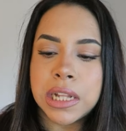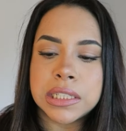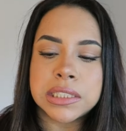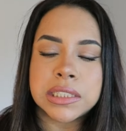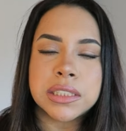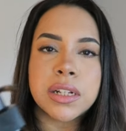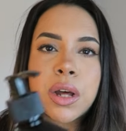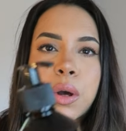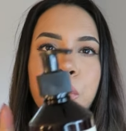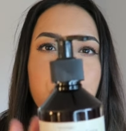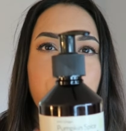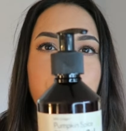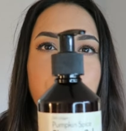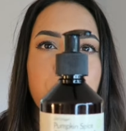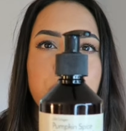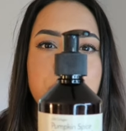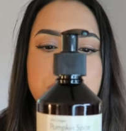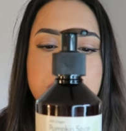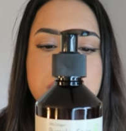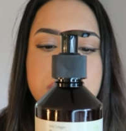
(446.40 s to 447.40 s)
This
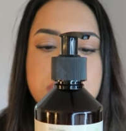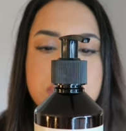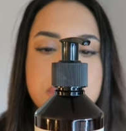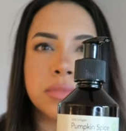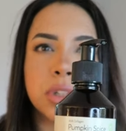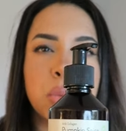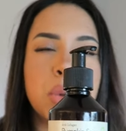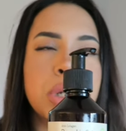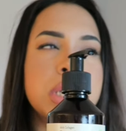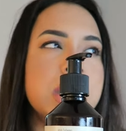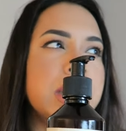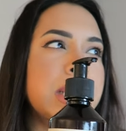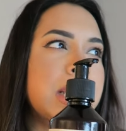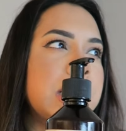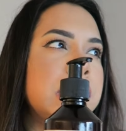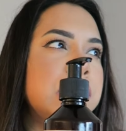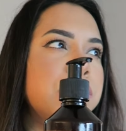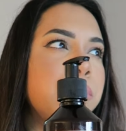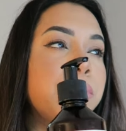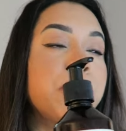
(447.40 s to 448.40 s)
was, where did I
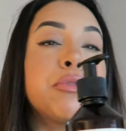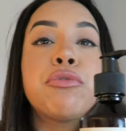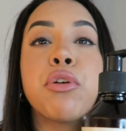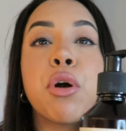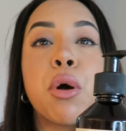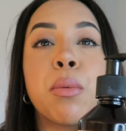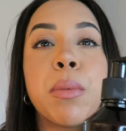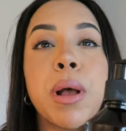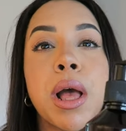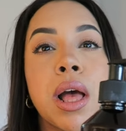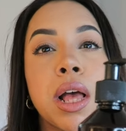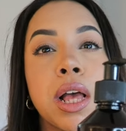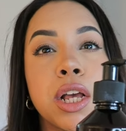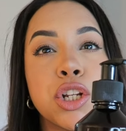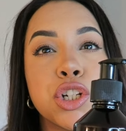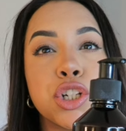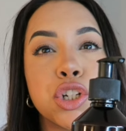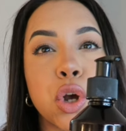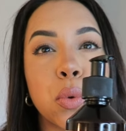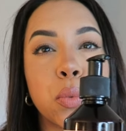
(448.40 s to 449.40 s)
get some from?
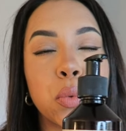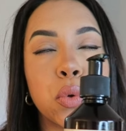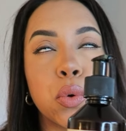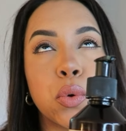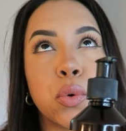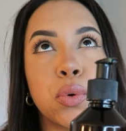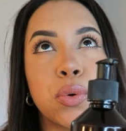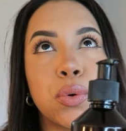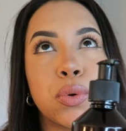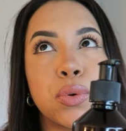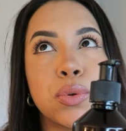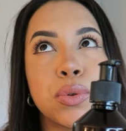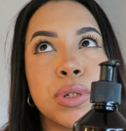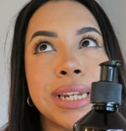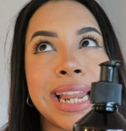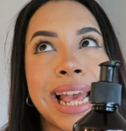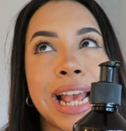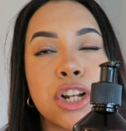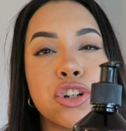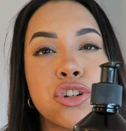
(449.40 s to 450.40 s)
A shop called
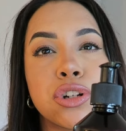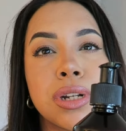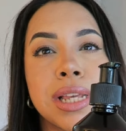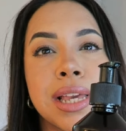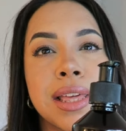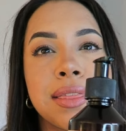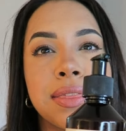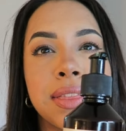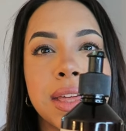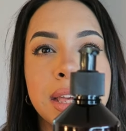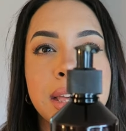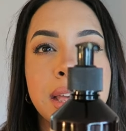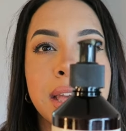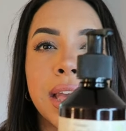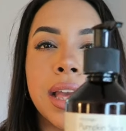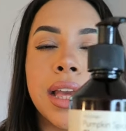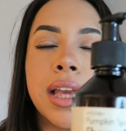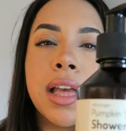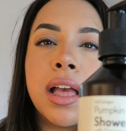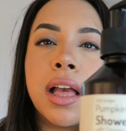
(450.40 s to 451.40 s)
Naturally
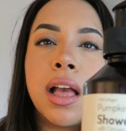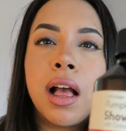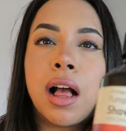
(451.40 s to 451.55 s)
Thinking.